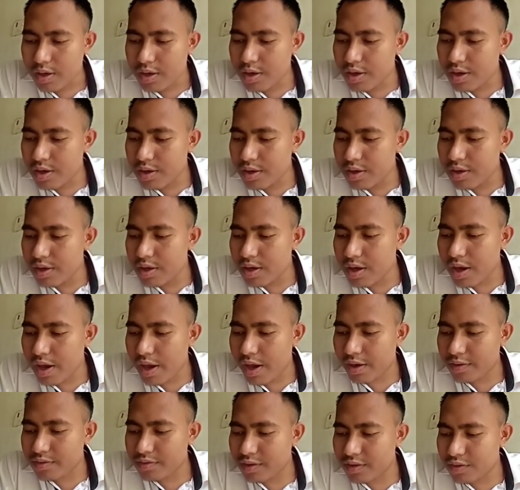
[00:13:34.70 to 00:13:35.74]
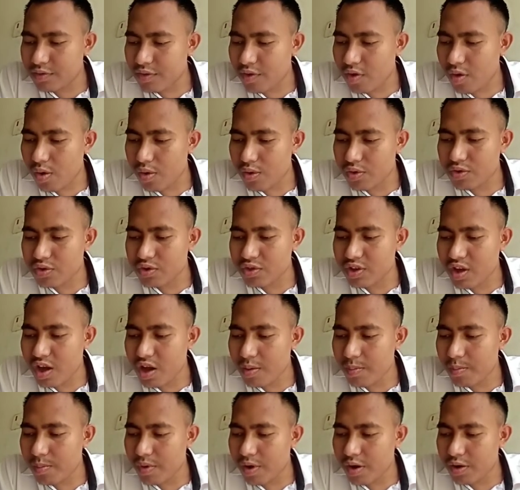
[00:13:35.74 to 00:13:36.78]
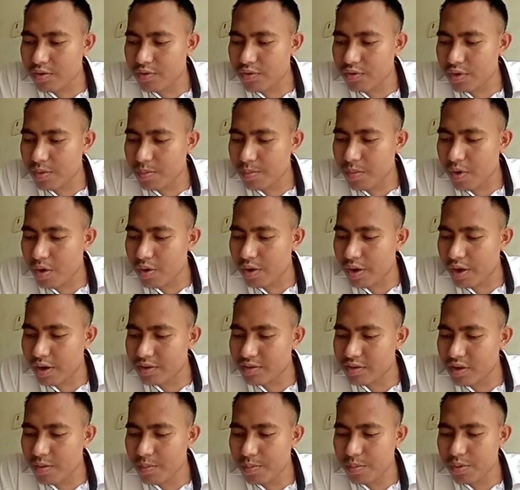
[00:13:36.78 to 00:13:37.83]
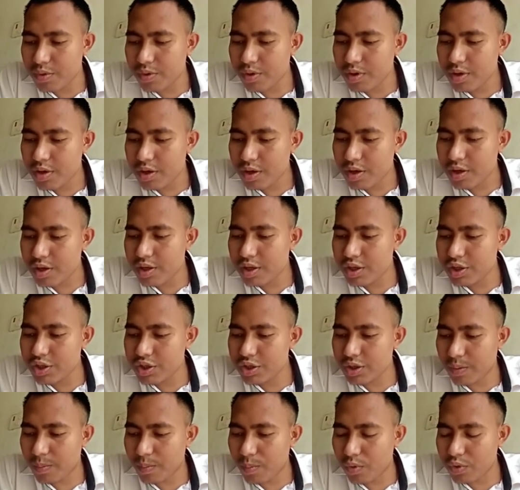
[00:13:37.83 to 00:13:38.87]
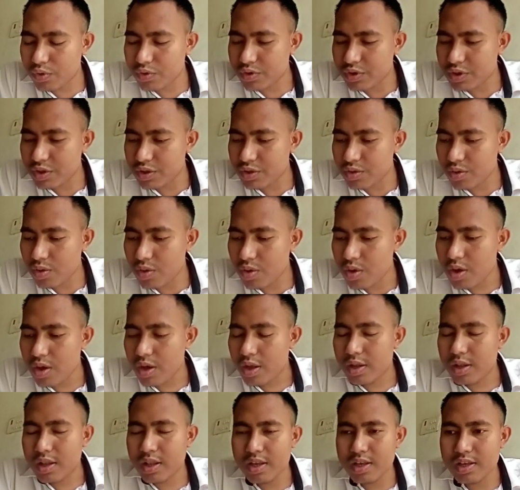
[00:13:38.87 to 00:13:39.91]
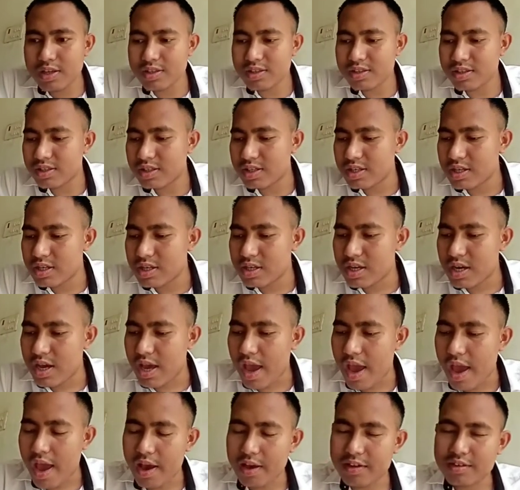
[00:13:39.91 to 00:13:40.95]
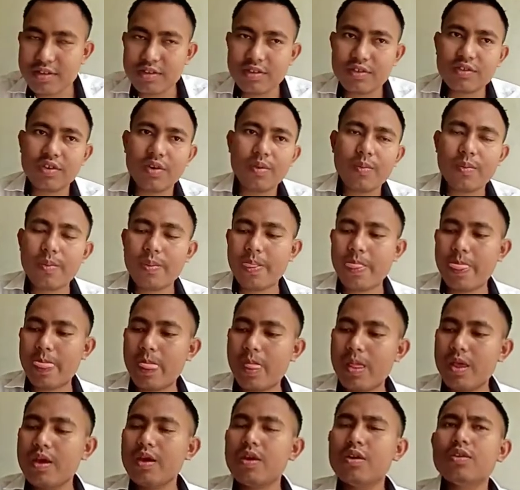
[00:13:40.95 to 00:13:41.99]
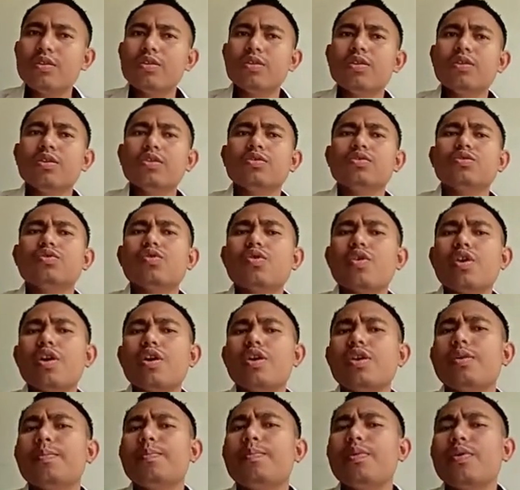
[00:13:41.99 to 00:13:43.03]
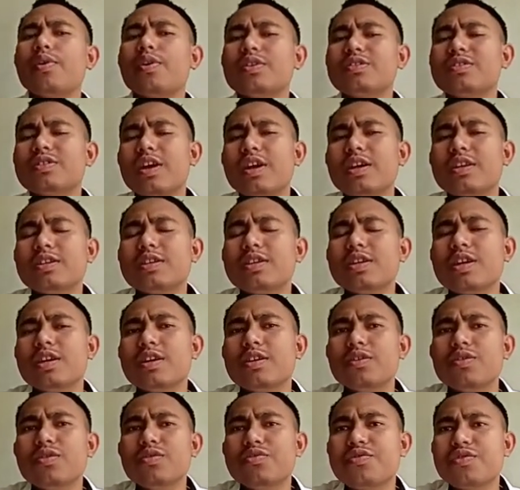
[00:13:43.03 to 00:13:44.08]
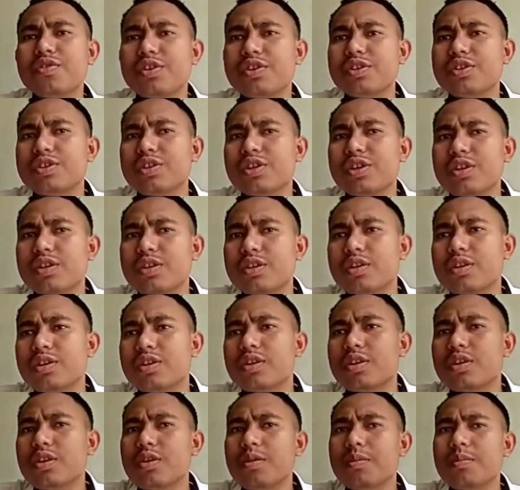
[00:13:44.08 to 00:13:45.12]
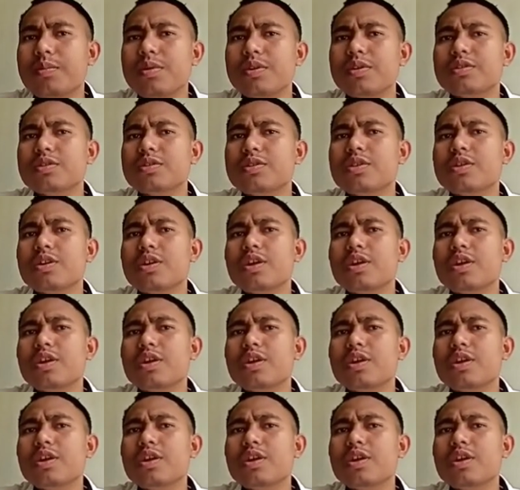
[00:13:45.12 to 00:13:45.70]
giardia, etc., or suck blood through the mouth. Example: leech, mosquito, lice, etc. So here the parasitic nutrition means